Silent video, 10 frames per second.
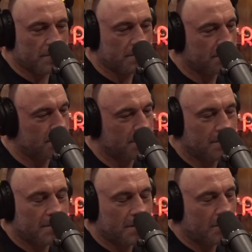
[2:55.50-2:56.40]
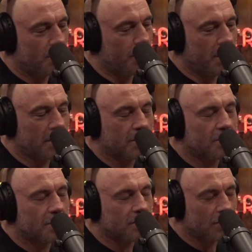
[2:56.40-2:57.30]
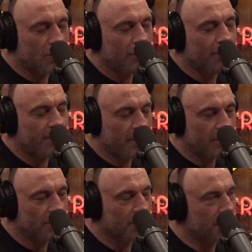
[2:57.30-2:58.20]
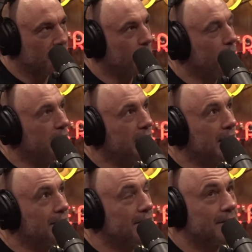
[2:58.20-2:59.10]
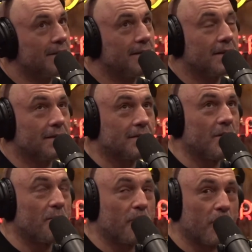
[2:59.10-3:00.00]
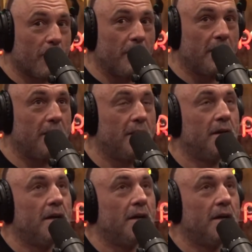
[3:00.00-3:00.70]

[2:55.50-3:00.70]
Yeah, cosmic shooting gallery. We are so vulnerable, and we like to think that this is all permanent.